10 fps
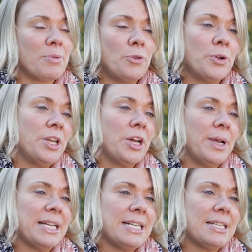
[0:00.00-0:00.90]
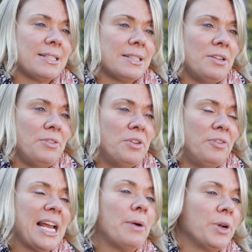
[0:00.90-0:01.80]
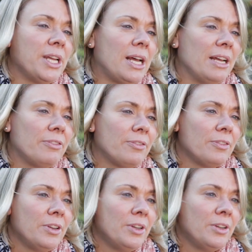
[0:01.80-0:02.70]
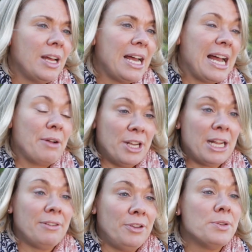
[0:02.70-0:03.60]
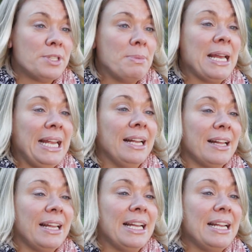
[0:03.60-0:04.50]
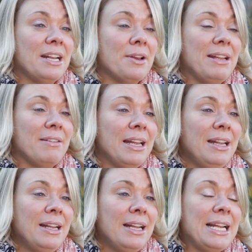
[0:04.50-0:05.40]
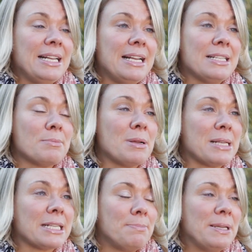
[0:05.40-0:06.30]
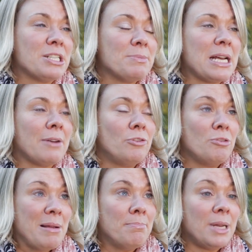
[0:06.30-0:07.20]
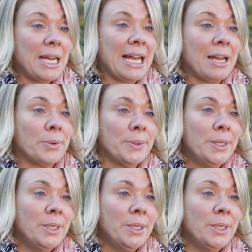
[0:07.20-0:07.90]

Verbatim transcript: Before you know it, it's, you, you forget what your life how your life used to be. I think you know he, he, he sometimes has to pinch himself and remember how